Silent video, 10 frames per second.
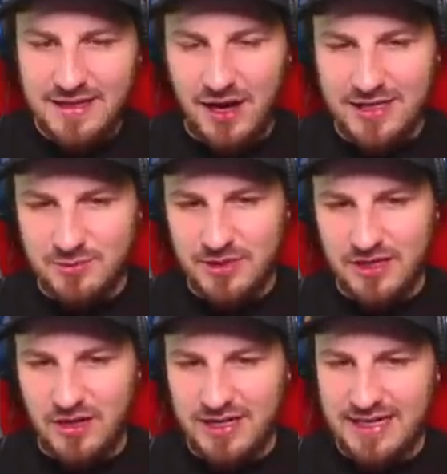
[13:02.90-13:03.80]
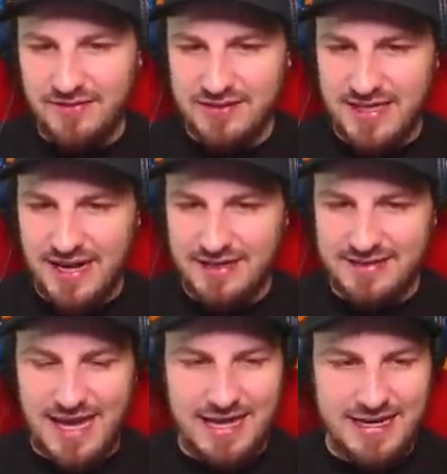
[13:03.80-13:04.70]
Guys, we are going to leave it there.
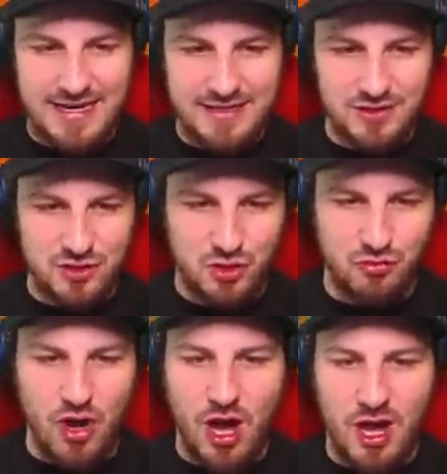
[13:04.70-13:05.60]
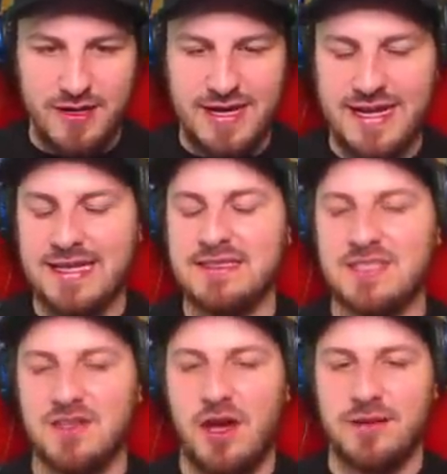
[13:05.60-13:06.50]
That is Tron
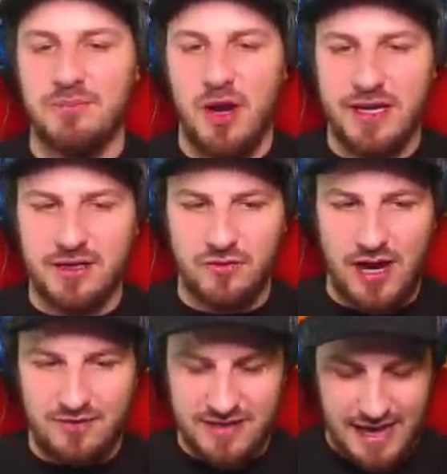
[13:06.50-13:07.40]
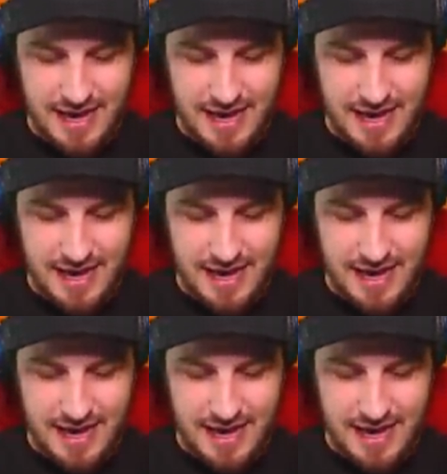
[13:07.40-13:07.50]
inside Minecraft.